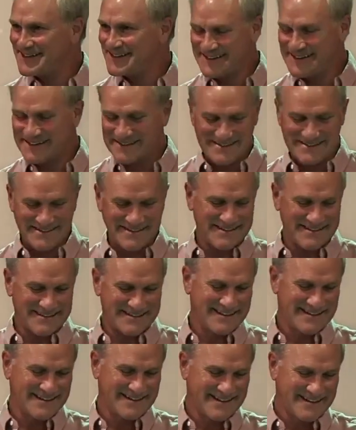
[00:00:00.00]
monde? All right.
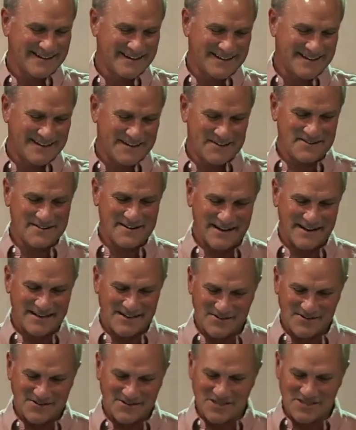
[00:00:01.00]
All right. You're
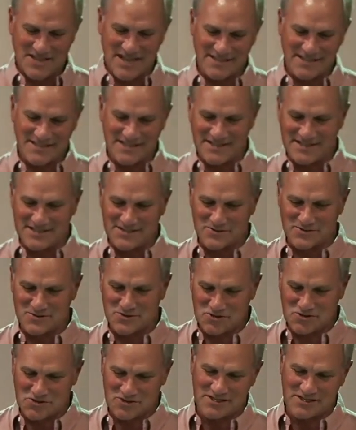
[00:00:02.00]
just acting a little
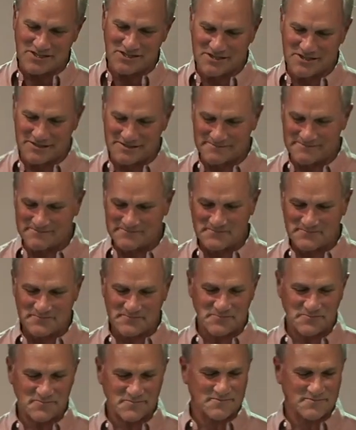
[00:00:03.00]
strange here.
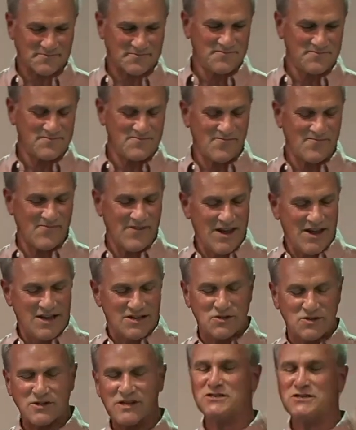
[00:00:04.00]
So
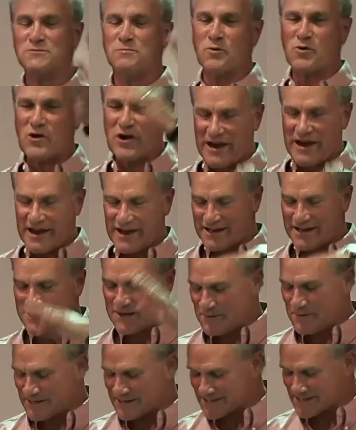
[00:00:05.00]
let's pray and commit
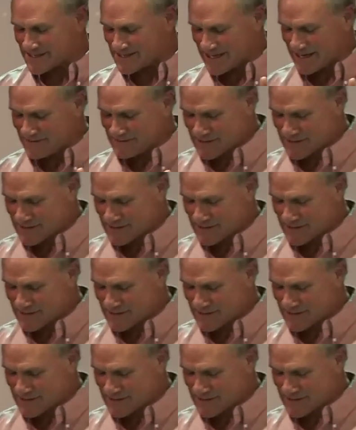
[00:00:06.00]
this time to the